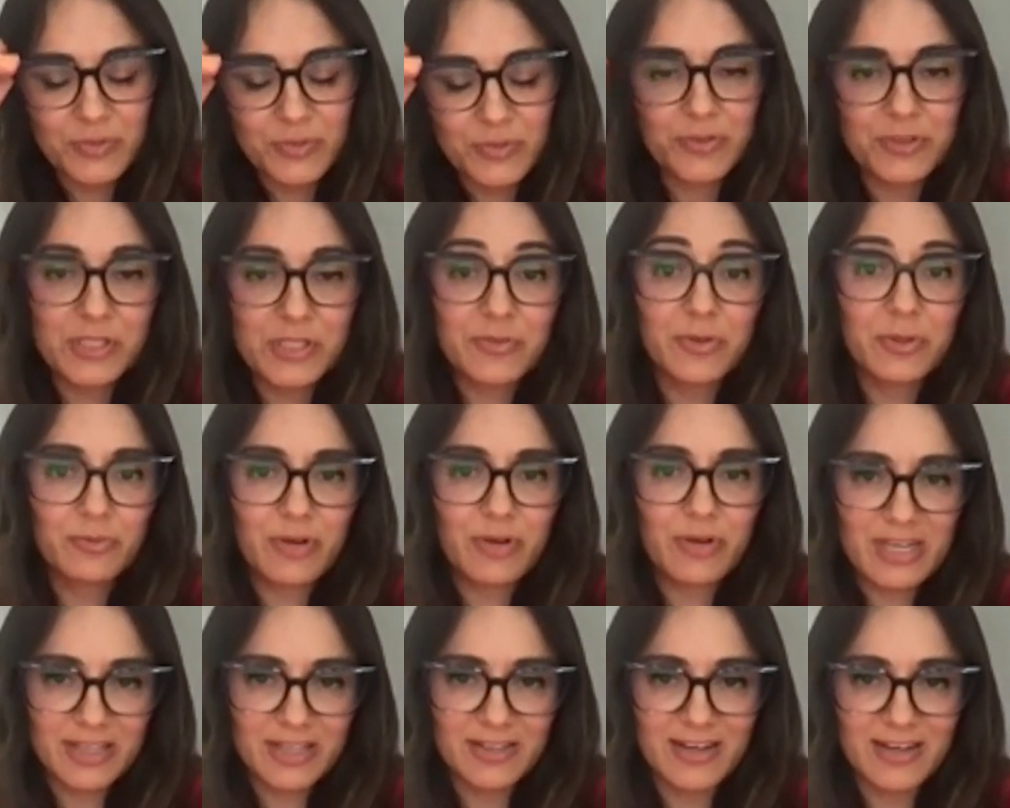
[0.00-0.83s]
of all,
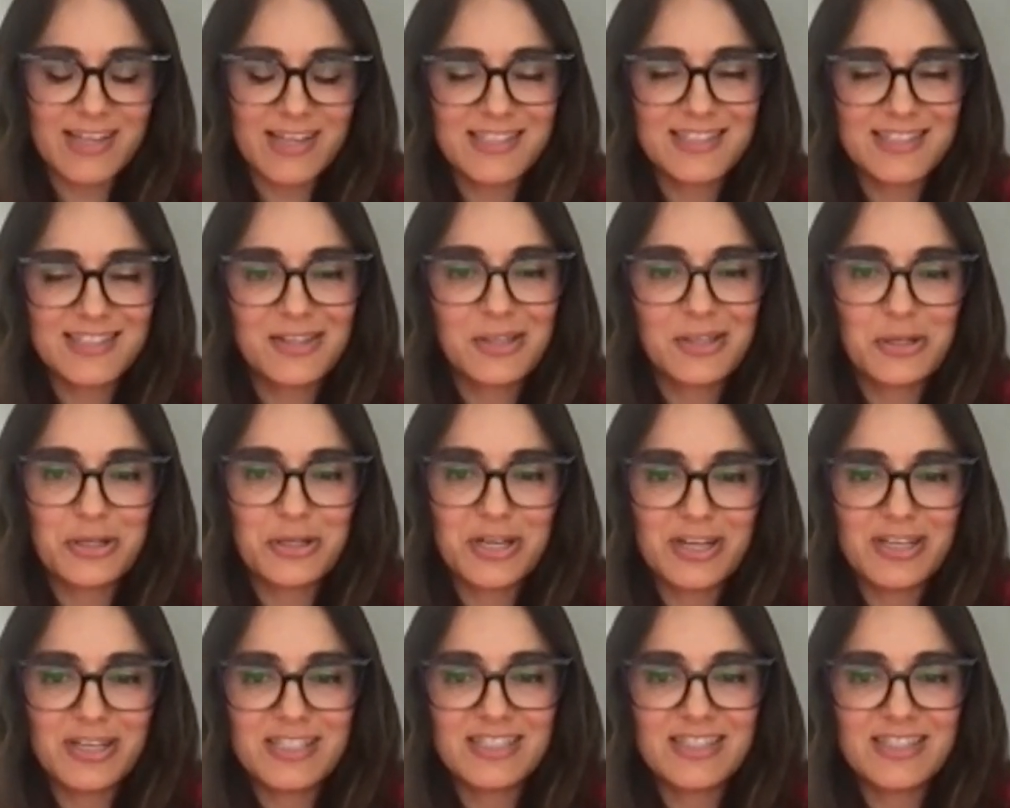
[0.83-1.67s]
recognize that there
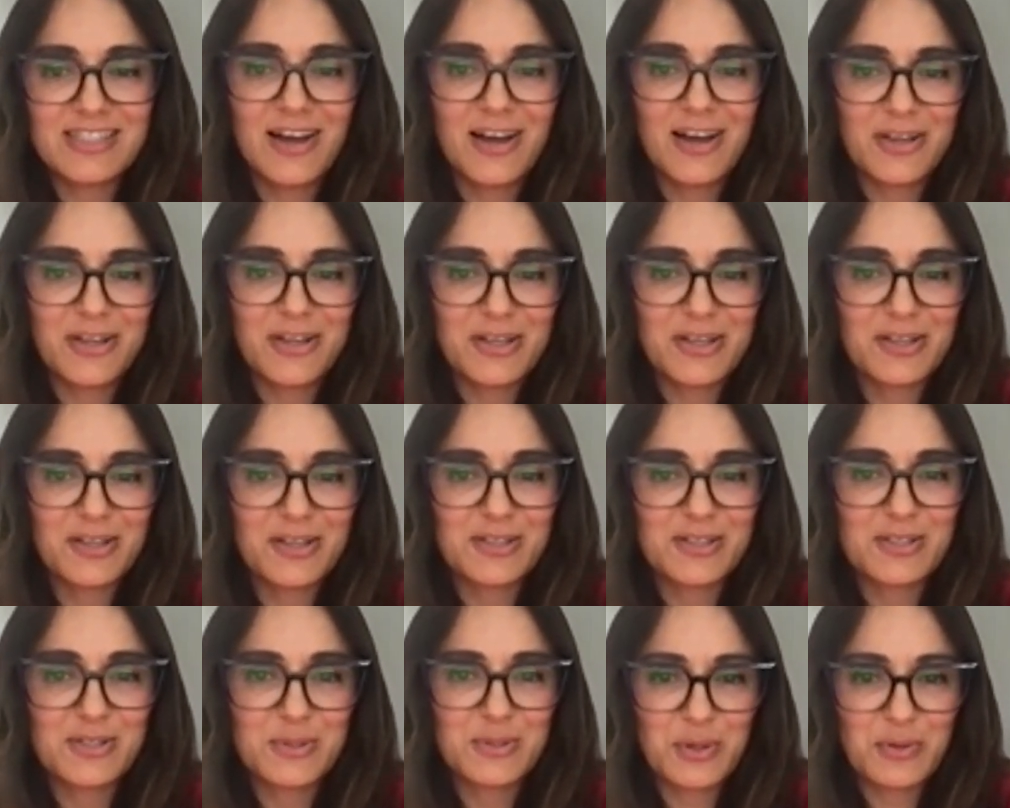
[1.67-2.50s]
is an ocular
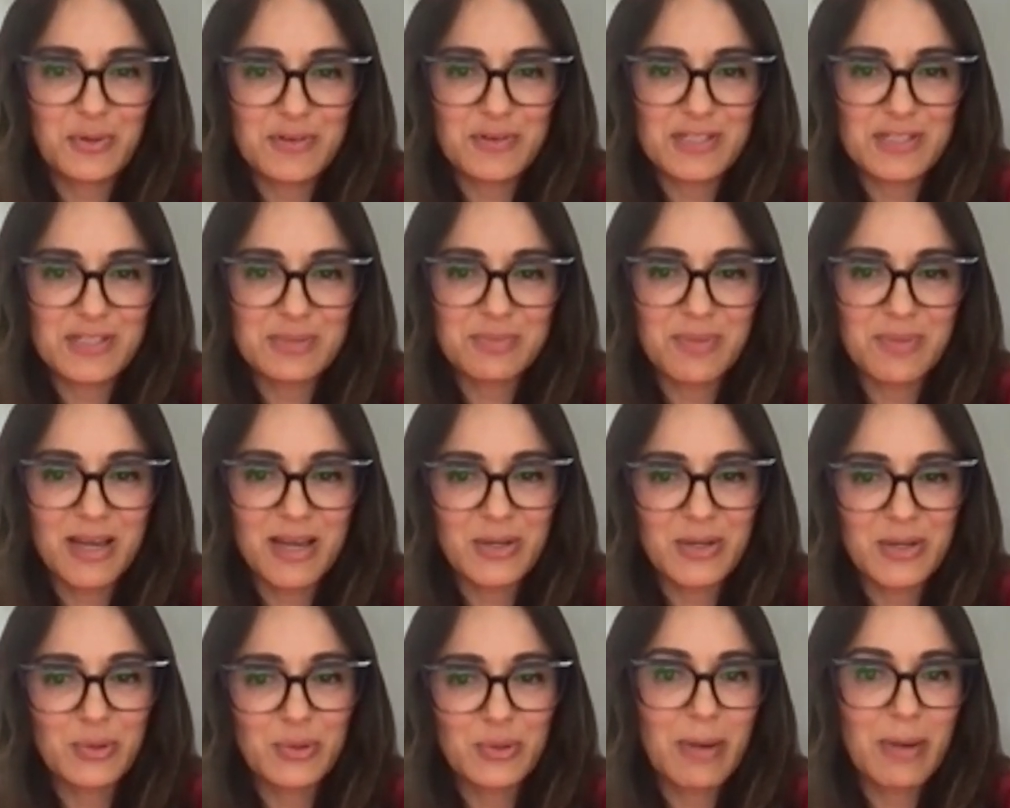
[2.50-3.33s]
surface
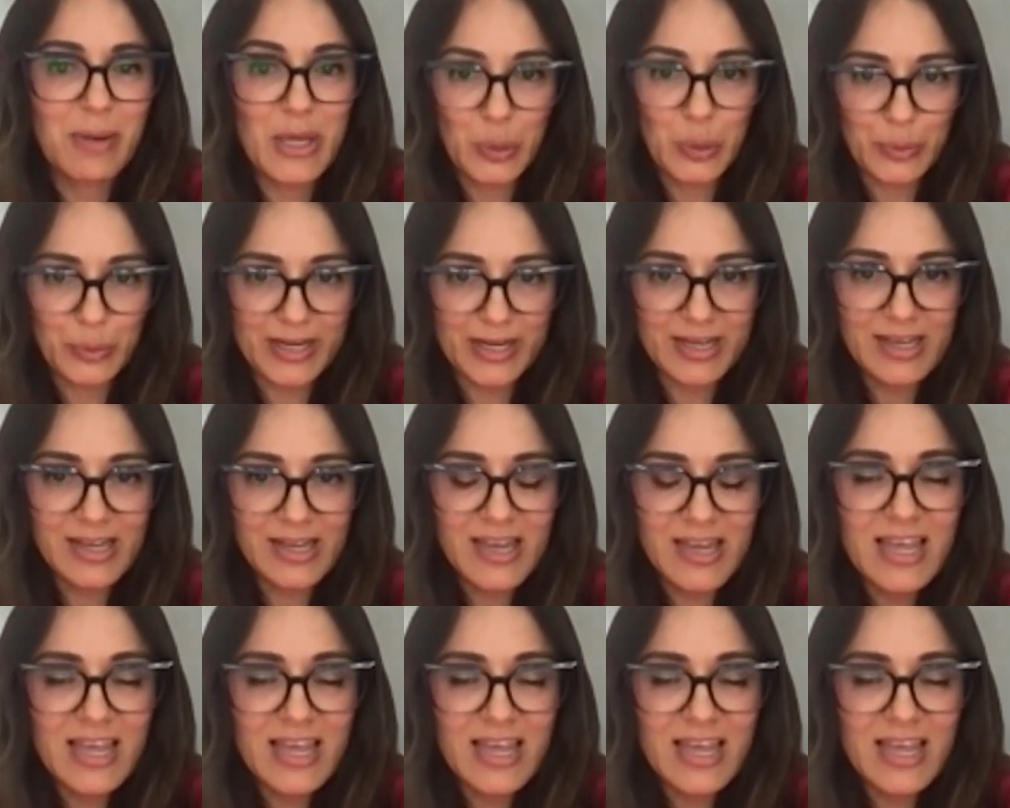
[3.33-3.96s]
microbiota.